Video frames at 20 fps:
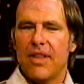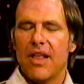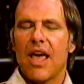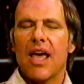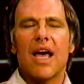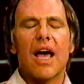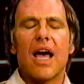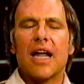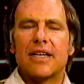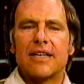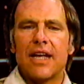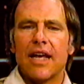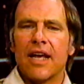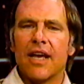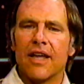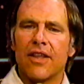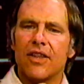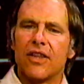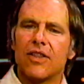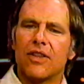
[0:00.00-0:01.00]
I tell
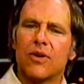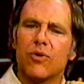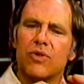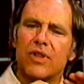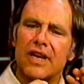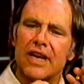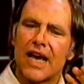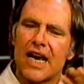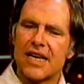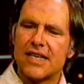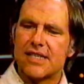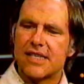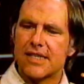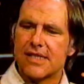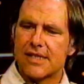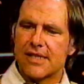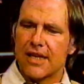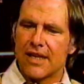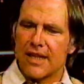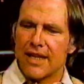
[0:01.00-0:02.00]
you, the, the,
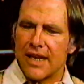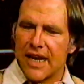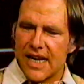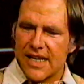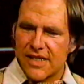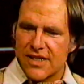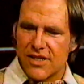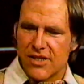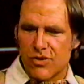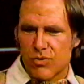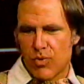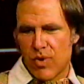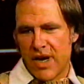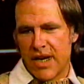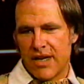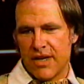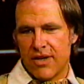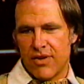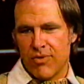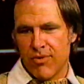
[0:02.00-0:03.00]
nicest thing, the nicest way
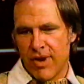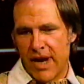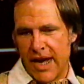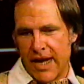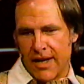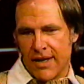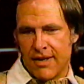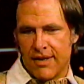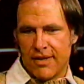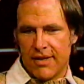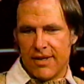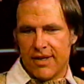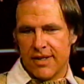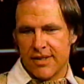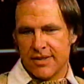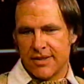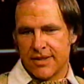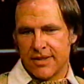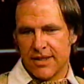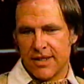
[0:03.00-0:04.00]
to direct
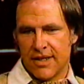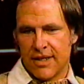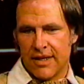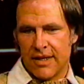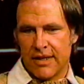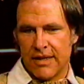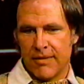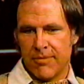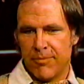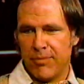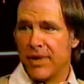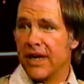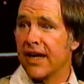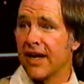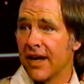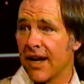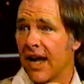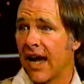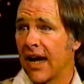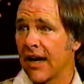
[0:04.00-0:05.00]
is uh,
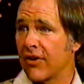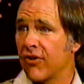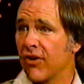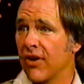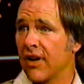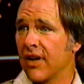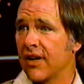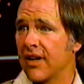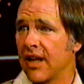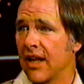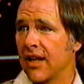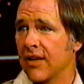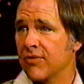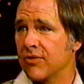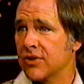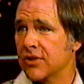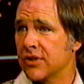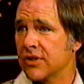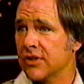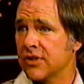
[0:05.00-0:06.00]
being an actor on a
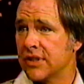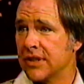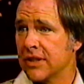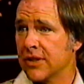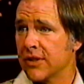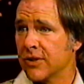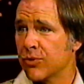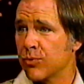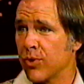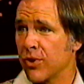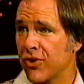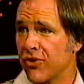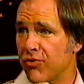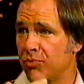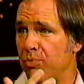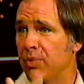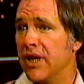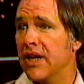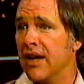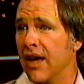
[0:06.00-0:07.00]
television series where
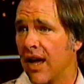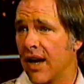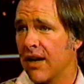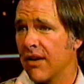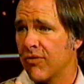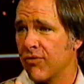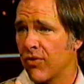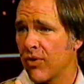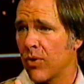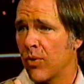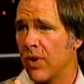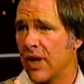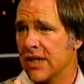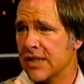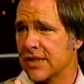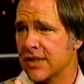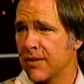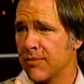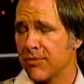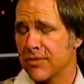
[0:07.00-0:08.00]
you've been on it for quite
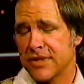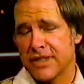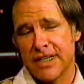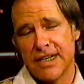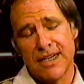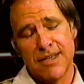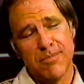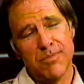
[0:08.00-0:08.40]
some time